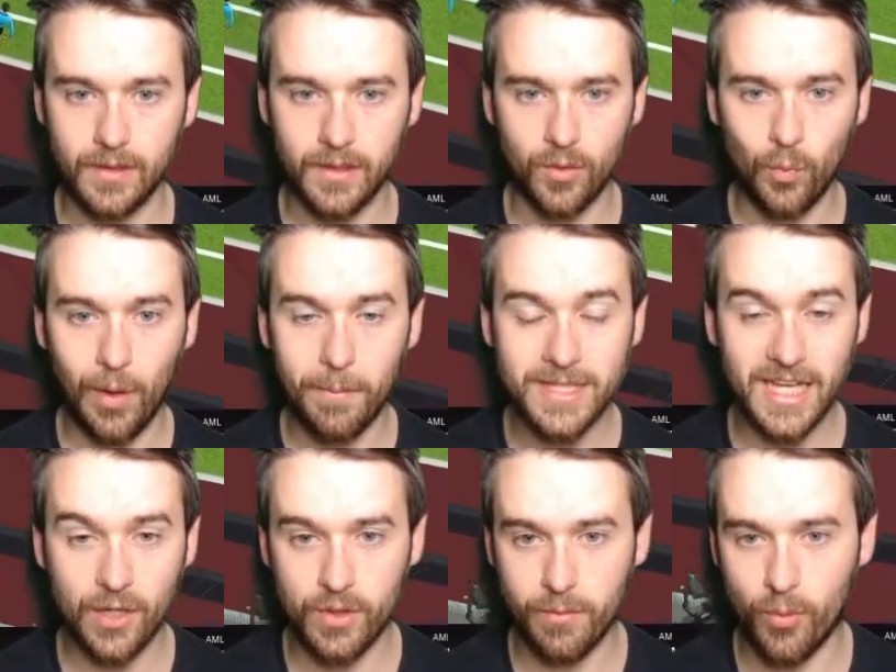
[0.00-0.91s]

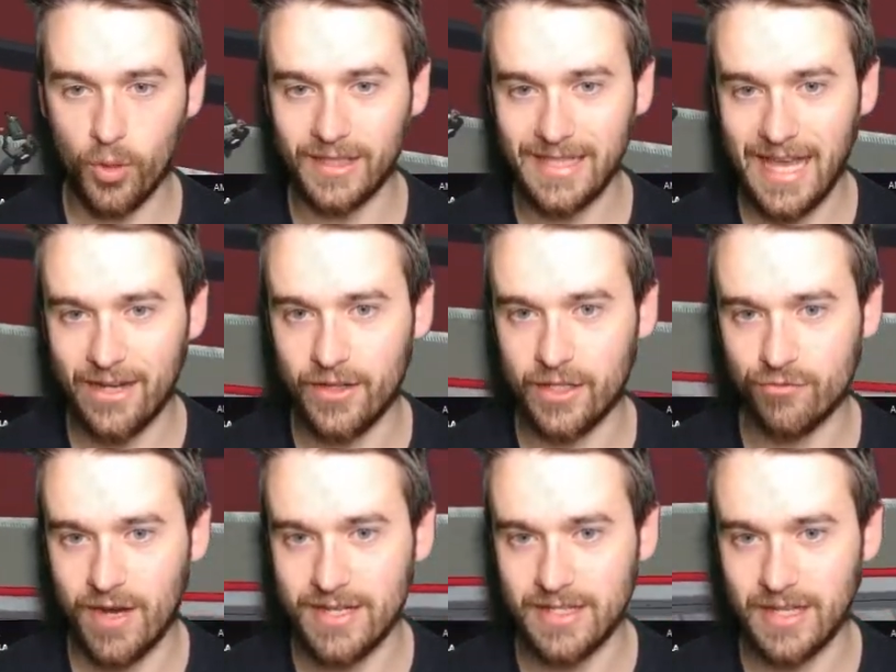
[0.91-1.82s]
Wan-Bissaka with the ball again on this
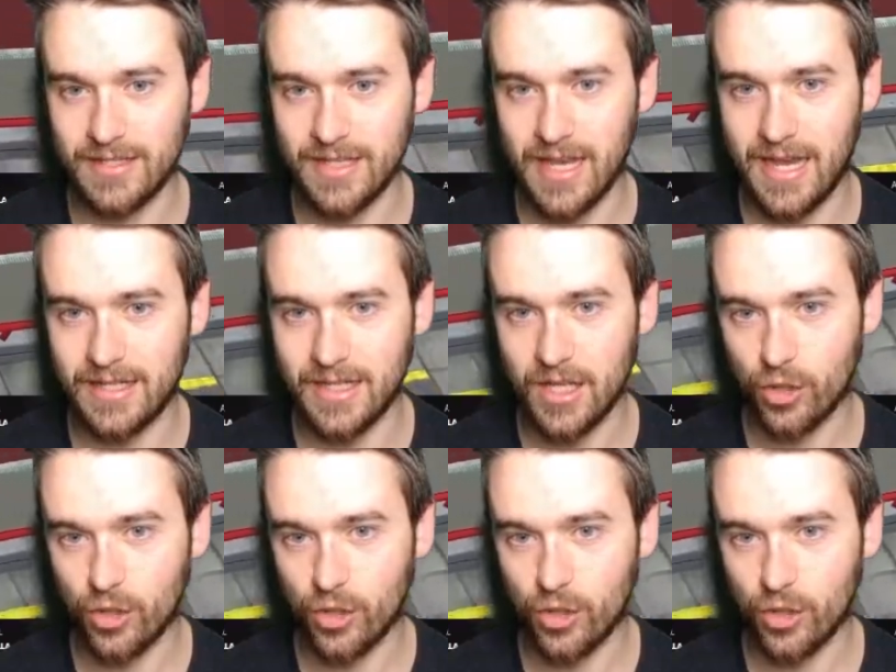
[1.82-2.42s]
right-hand side.